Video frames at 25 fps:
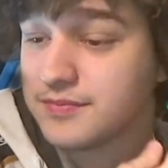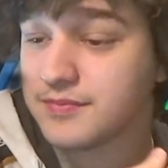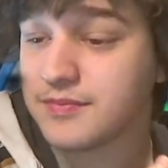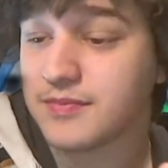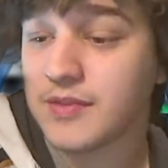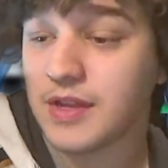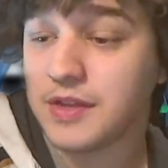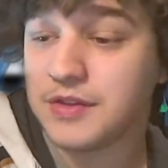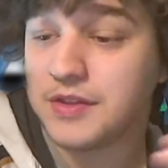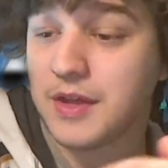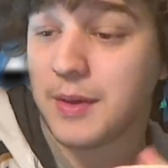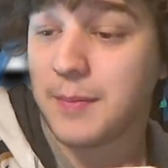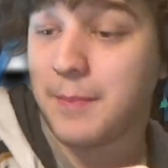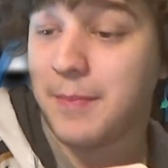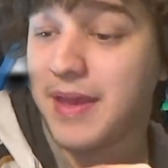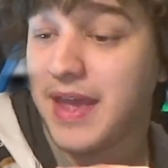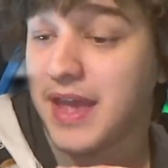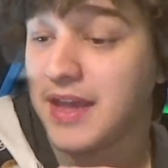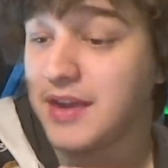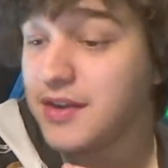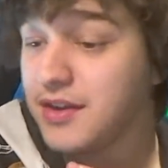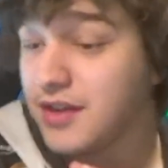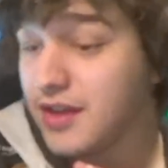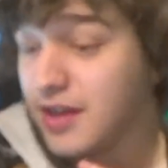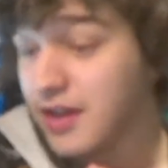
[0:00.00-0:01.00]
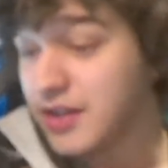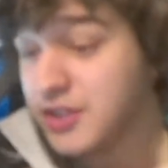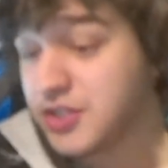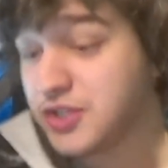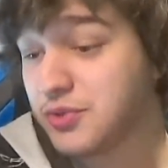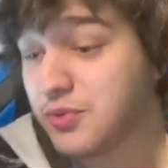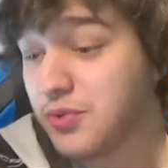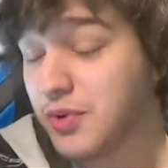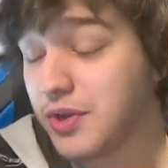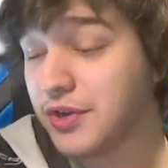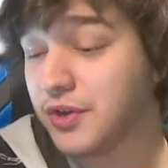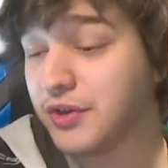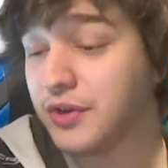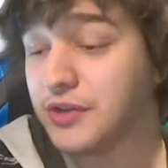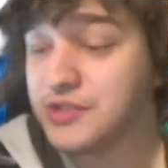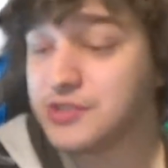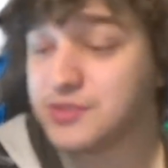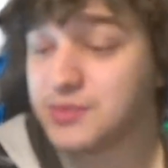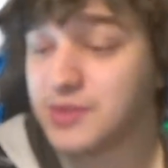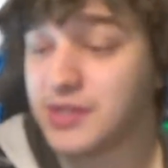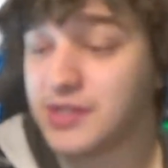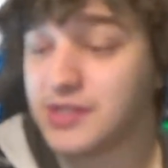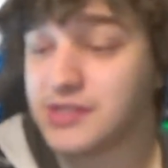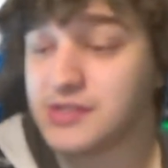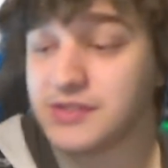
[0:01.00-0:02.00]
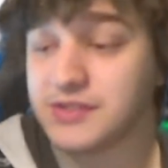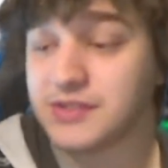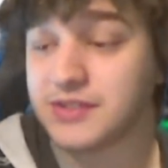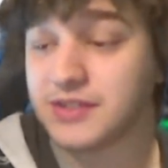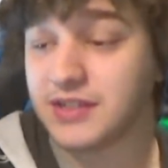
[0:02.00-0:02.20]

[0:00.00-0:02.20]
the Panda Twitter as well